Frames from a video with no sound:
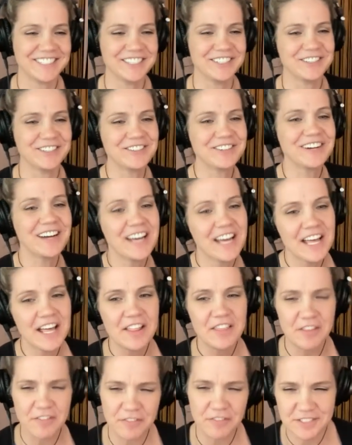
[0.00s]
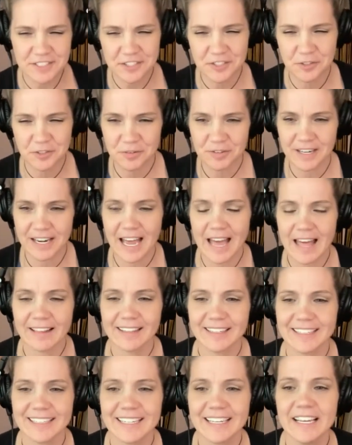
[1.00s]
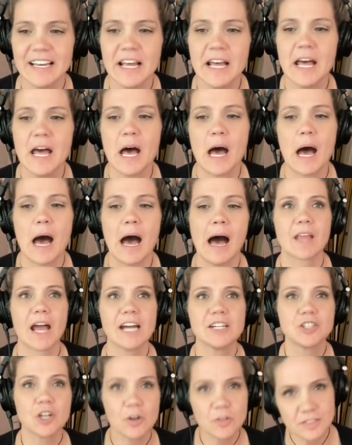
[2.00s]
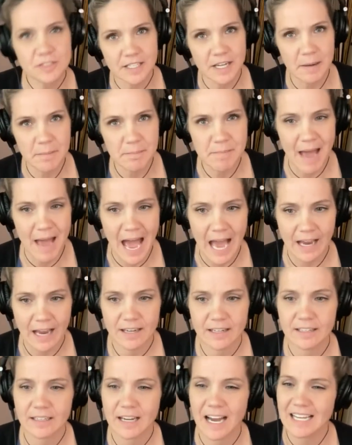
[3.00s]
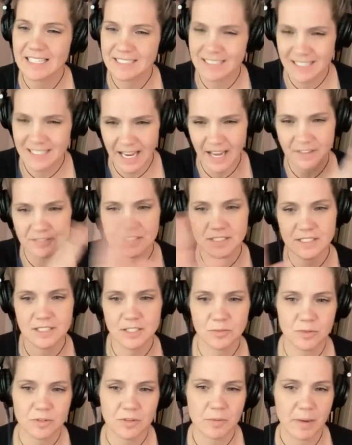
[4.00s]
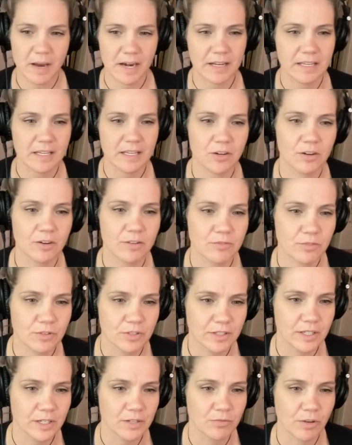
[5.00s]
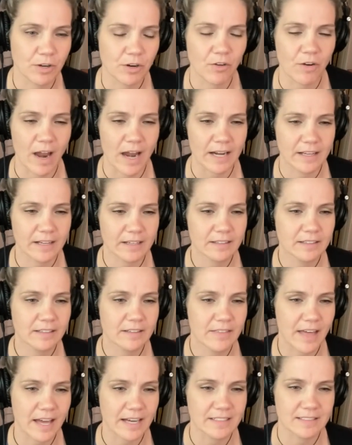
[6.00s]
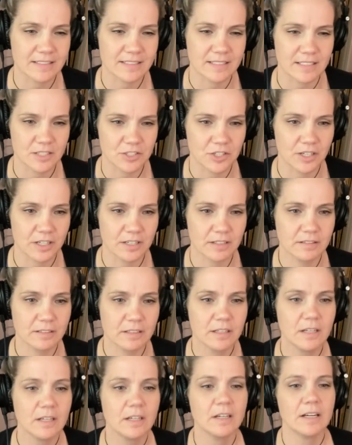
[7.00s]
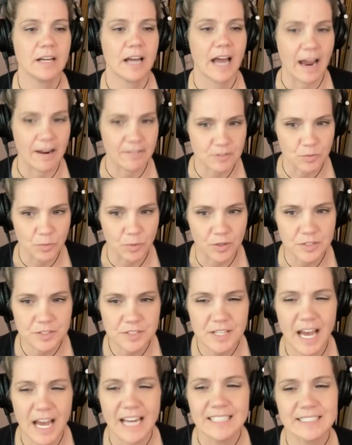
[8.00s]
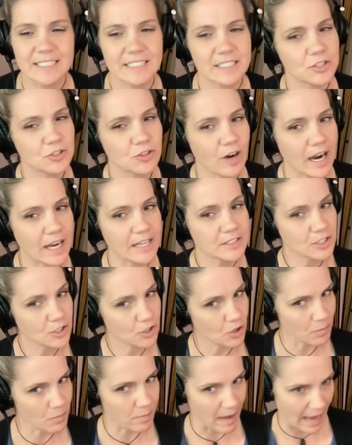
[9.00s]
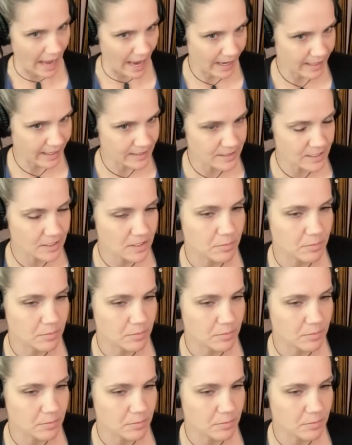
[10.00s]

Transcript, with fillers: to the physical reality? I chose to come back. I did have to deal with about a year of really regretting that decision afterwards. I did try to go back to